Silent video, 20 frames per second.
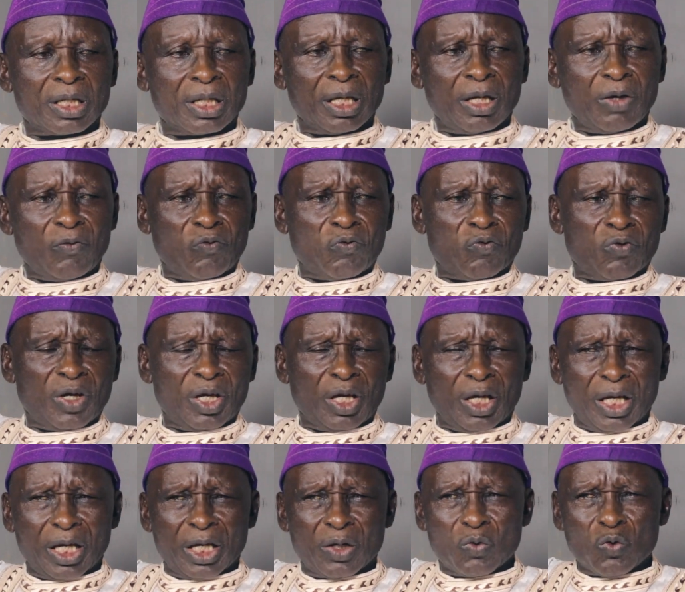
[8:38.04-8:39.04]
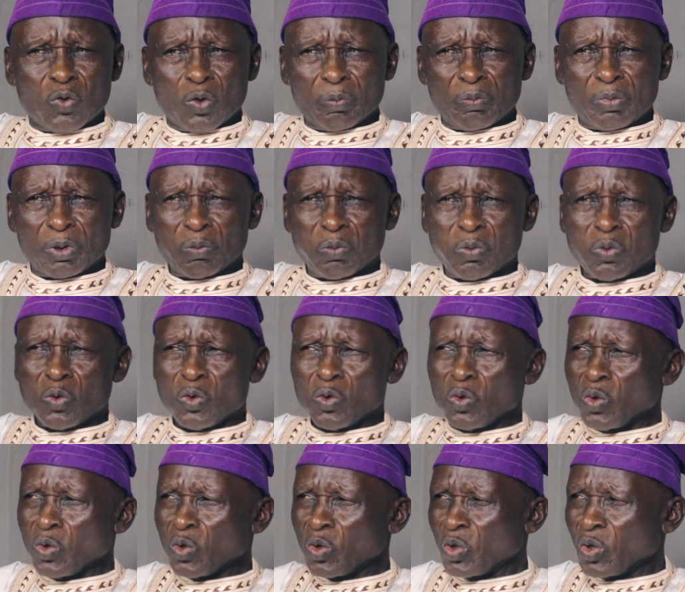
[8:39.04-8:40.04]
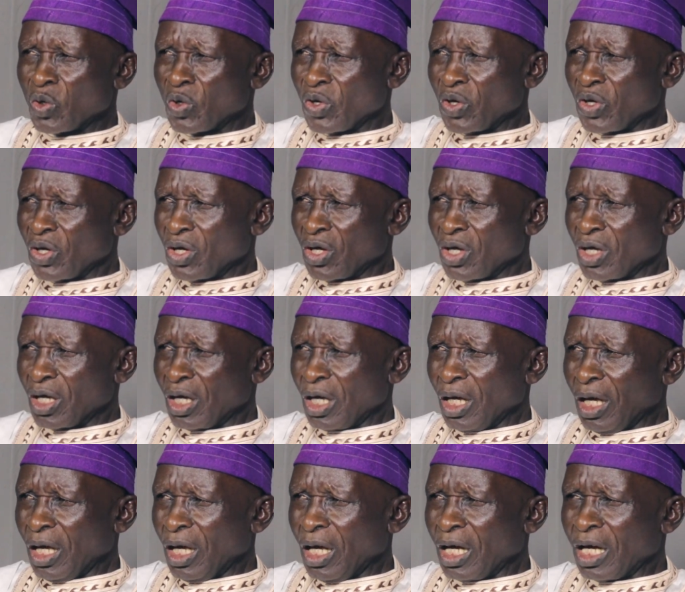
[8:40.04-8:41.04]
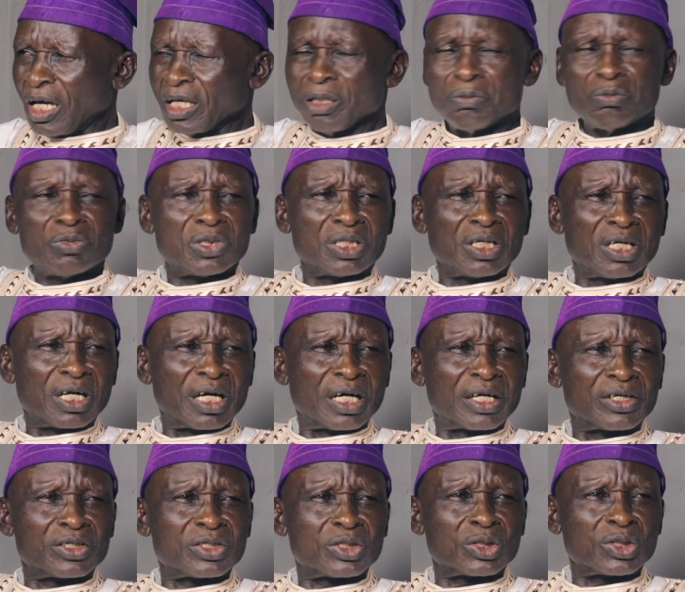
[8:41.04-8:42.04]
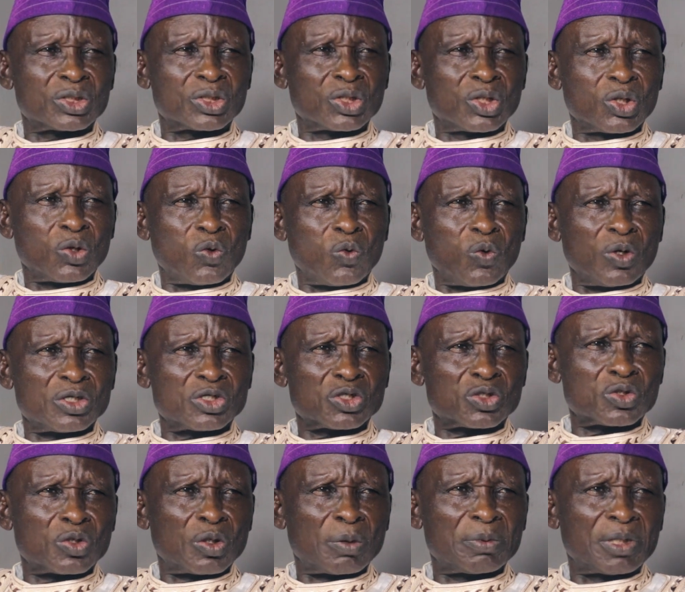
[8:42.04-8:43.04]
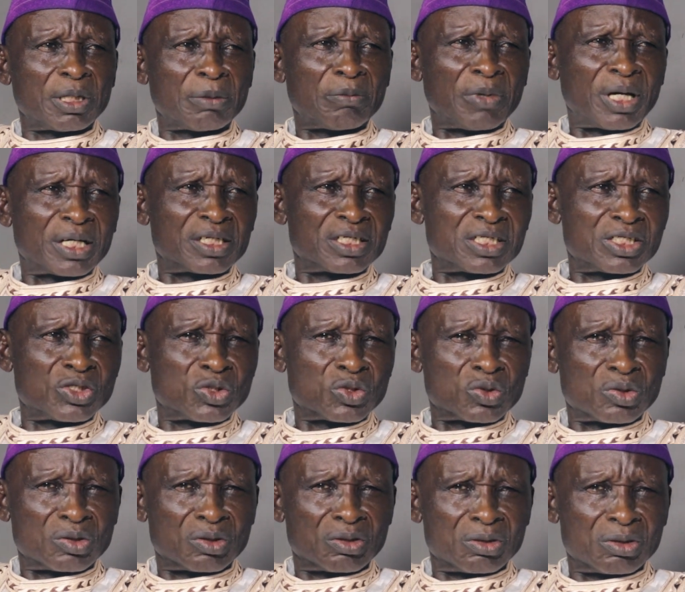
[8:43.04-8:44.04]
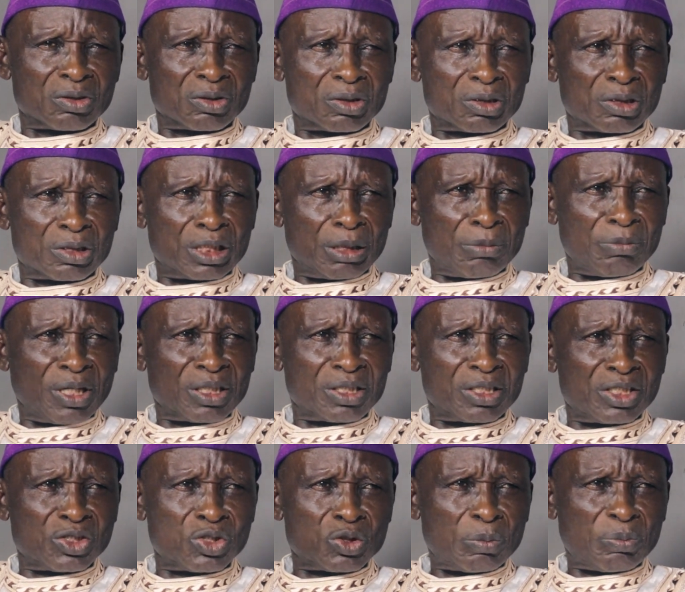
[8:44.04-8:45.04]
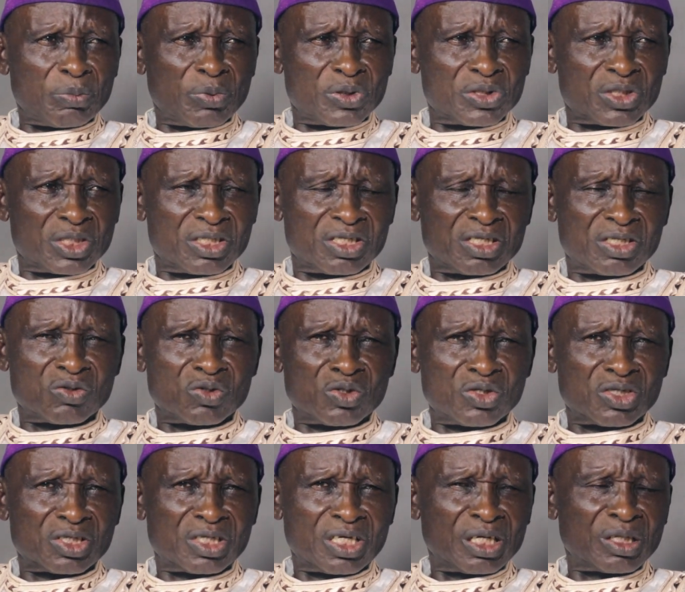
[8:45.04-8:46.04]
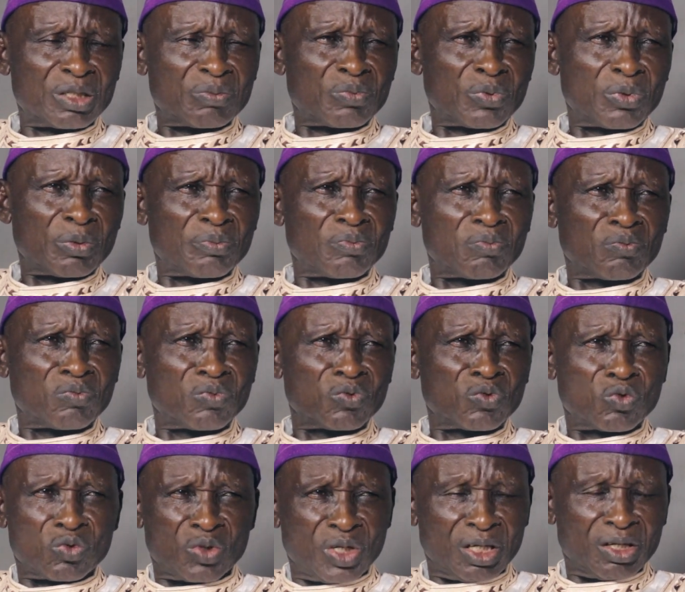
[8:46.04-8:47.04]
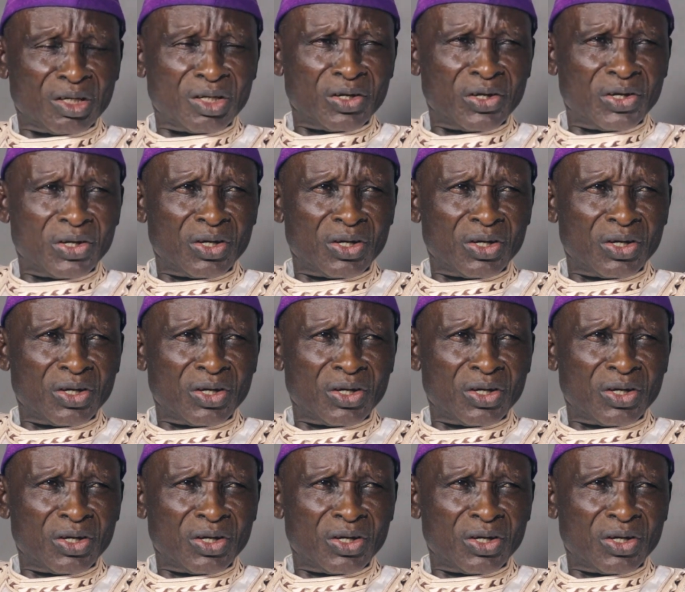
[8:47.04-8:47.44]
If Eggons people are immigrants, what stopped their migration? The migration process did not start from today.